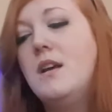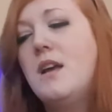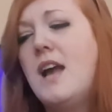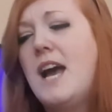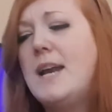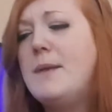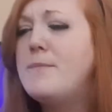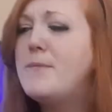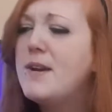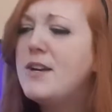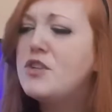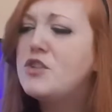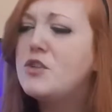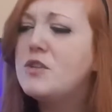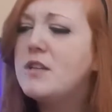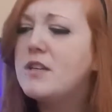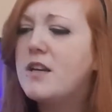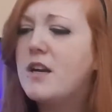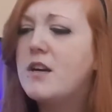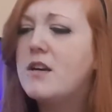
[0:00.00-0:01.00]
And I'm pretty sure
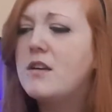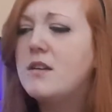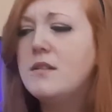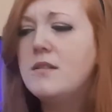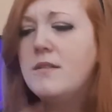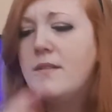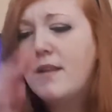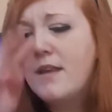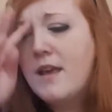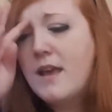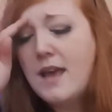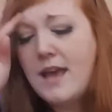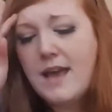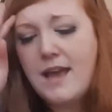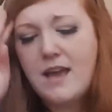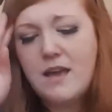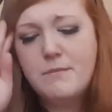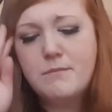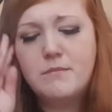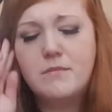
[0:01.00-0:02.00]
the girl
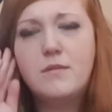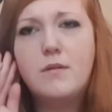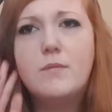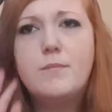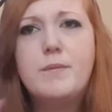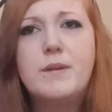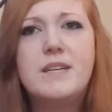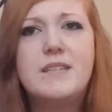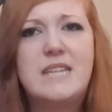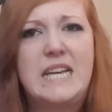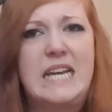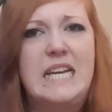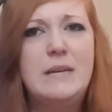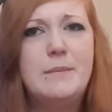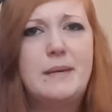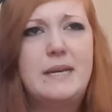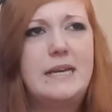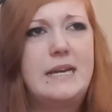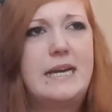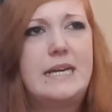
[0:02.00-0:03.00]
plays
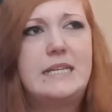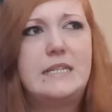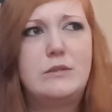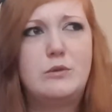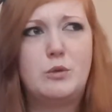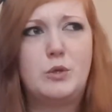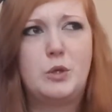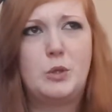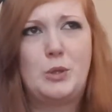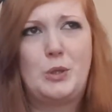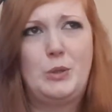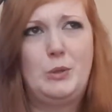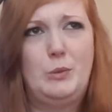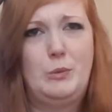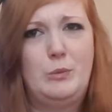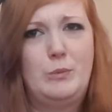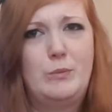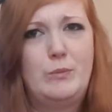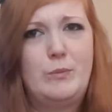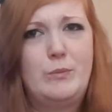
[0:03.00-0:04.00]
Hinami in Tokyo
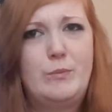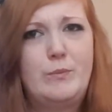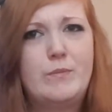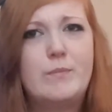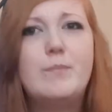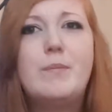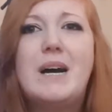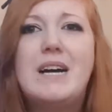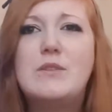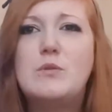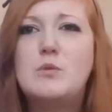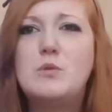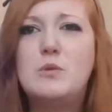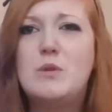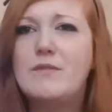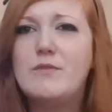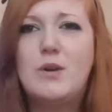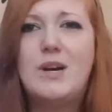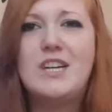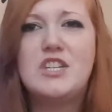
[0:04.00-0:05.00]
Ghoul. But I don't know,
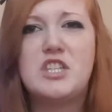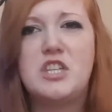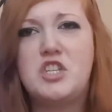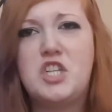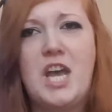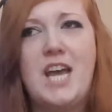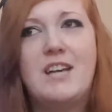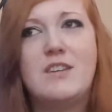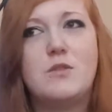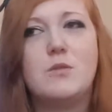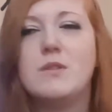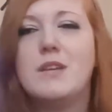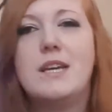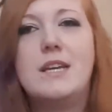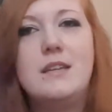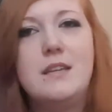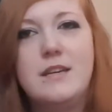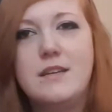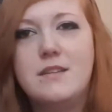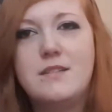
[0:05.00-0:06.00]
I've not actually checked
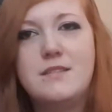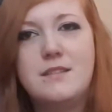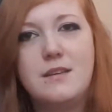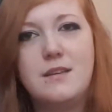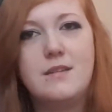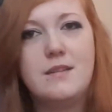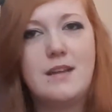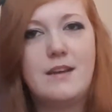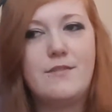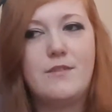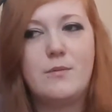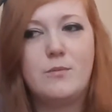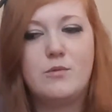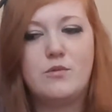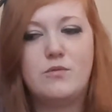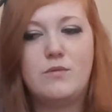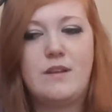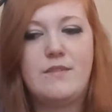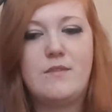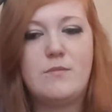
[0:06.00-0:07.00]
online yet to see if
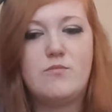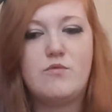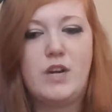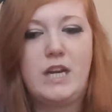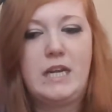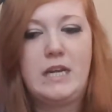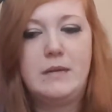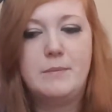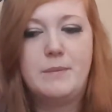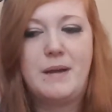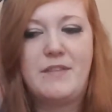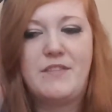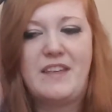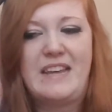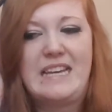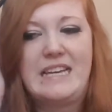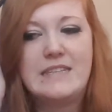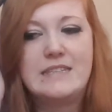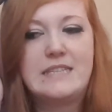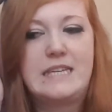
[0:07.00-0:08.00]
I'm right, but I
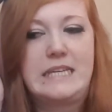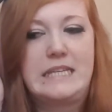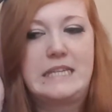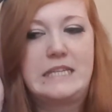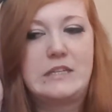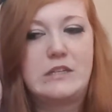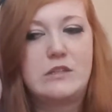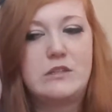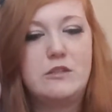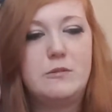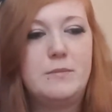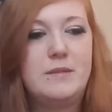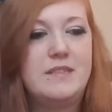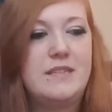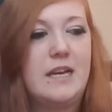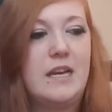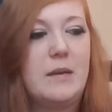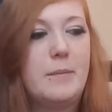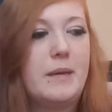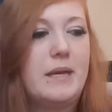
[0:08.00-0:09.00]
think it's the girl who plays
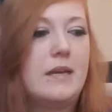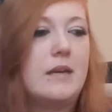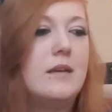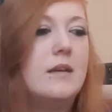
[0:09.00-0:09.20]
Hinami.